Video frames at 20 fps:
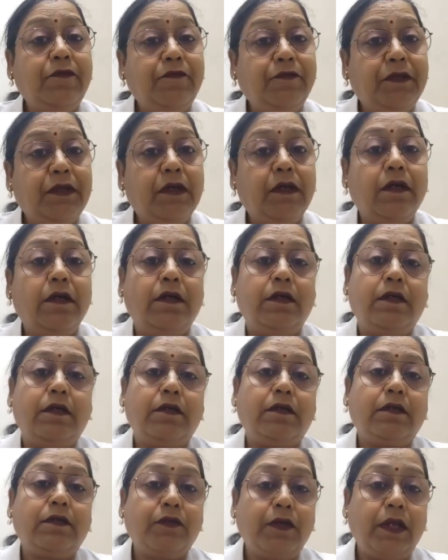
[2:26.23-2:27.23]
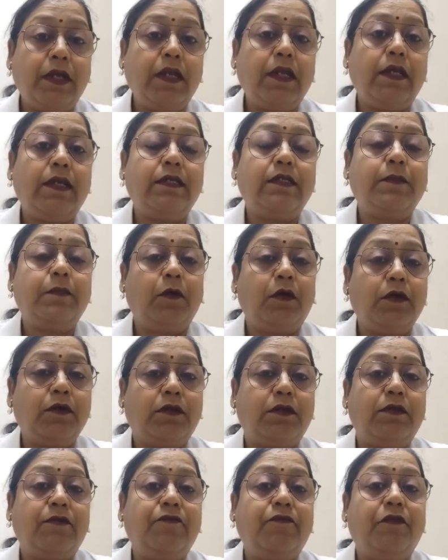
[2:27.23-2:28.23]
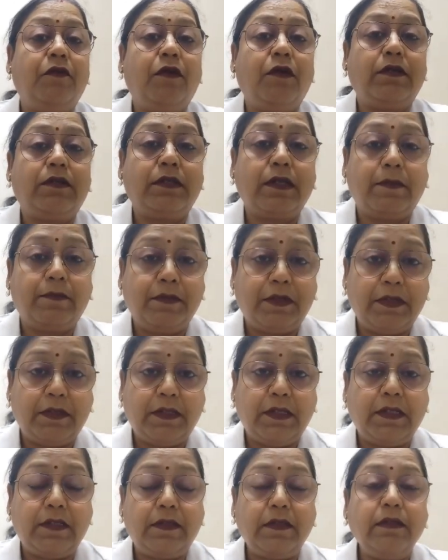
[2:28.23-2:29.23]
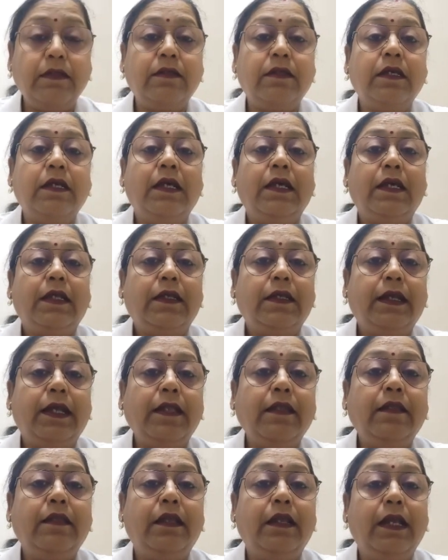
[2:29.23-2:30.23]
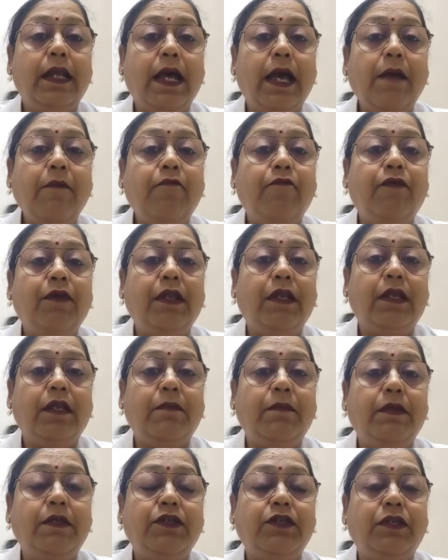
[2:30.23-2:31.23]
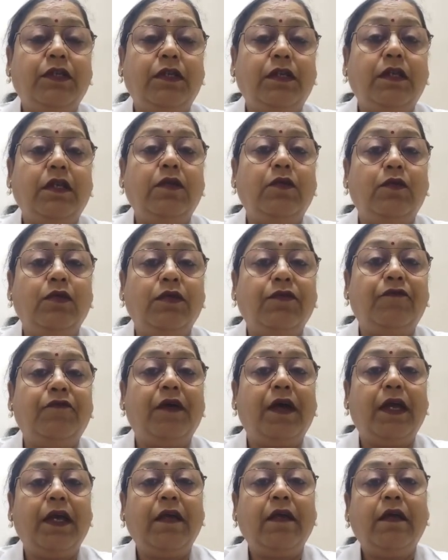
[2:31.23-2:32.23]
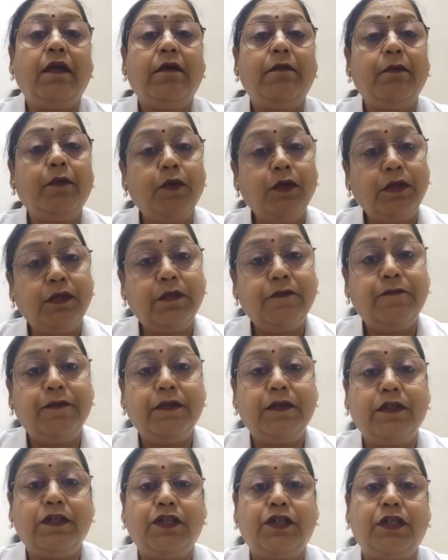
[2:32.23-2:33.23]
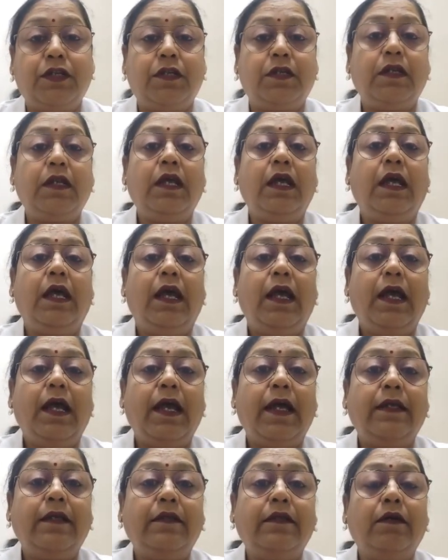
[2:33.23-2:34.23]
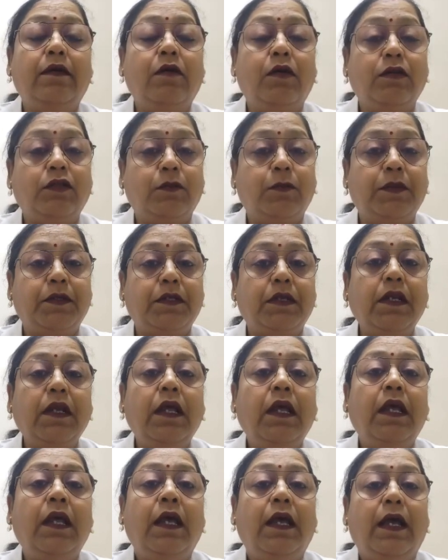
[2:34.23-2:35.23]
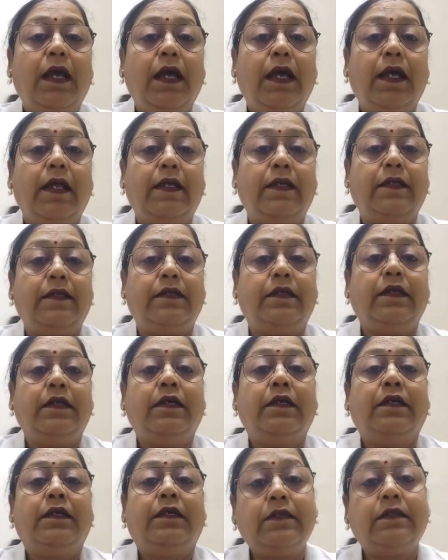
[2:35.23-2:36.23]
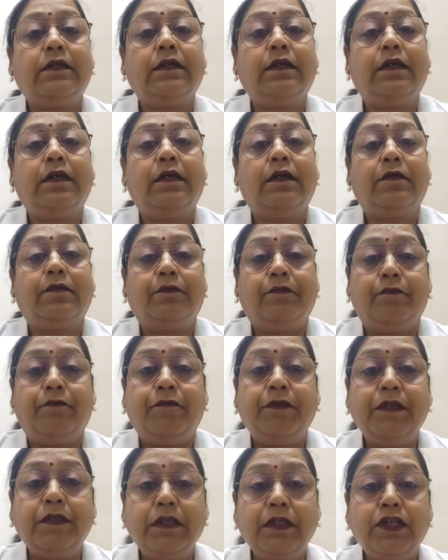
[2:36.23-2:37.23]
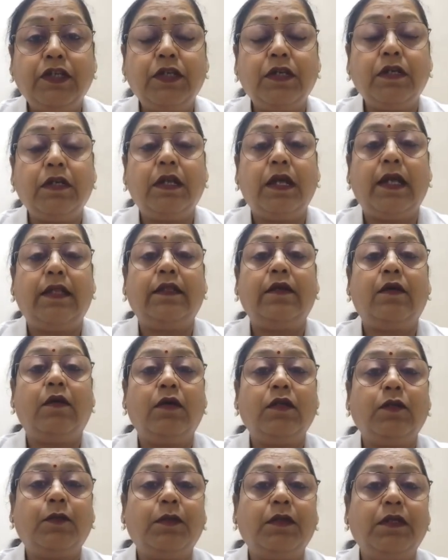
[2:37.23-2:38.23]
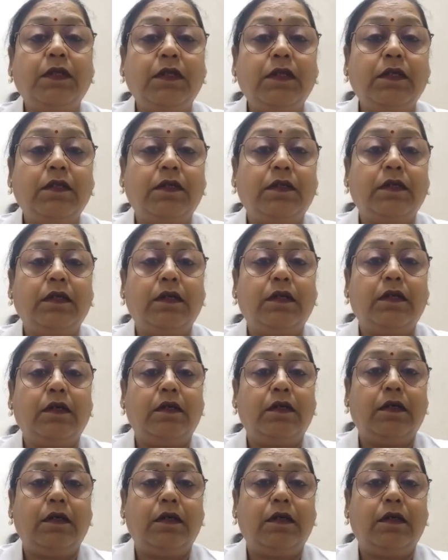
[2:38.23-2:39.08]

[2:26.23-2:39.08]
If the screening is positive for some diseases, then the lab will immediately notify both the physician and the hospital, and it is the physician and the hospital's